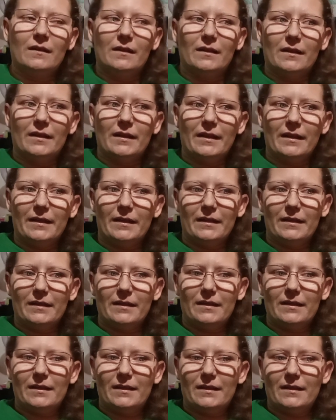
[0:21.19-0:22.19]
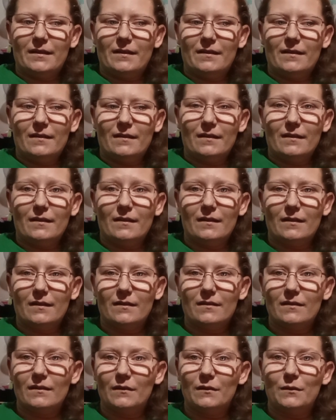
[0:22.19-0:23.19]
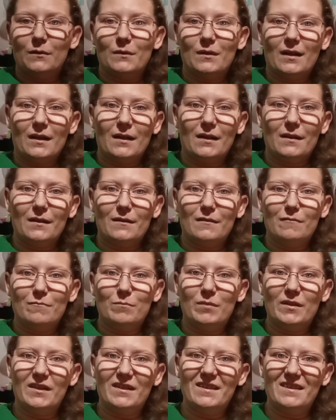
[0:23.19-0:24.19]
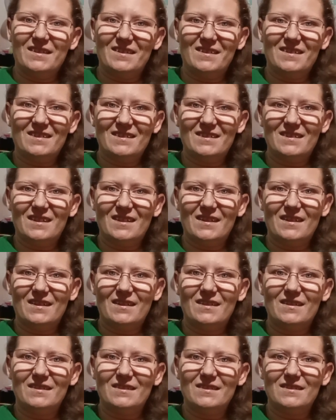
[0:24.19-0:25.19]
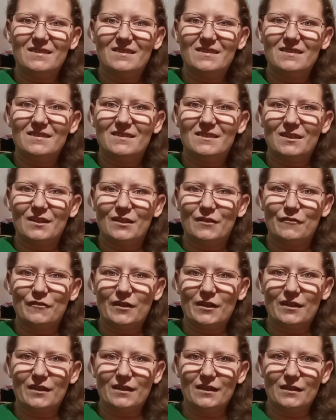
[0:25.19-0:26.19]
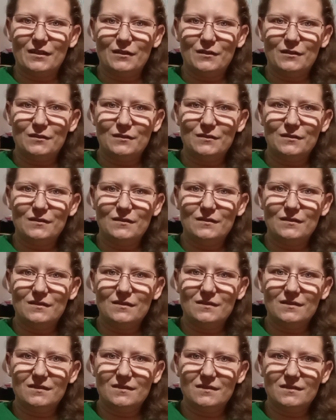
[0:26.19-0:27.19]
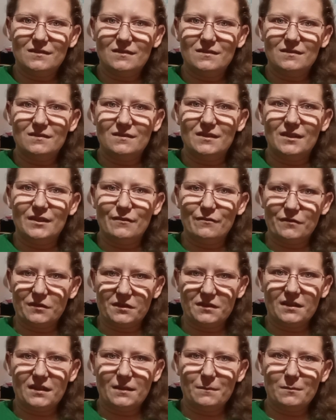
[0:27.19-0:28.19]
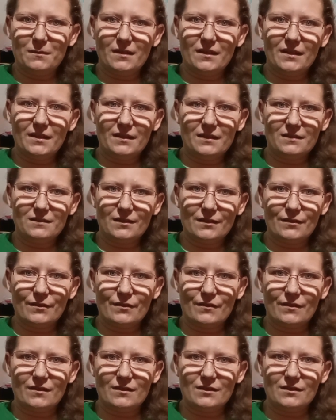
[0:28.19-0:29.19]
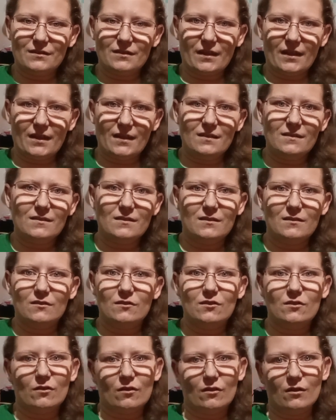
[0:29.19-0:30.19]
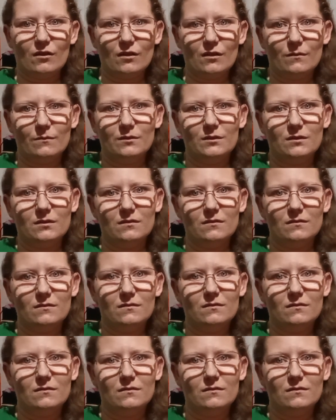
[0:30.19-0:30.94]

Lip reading: And so I've been trying to figure out different type of things other than just hats and scarves and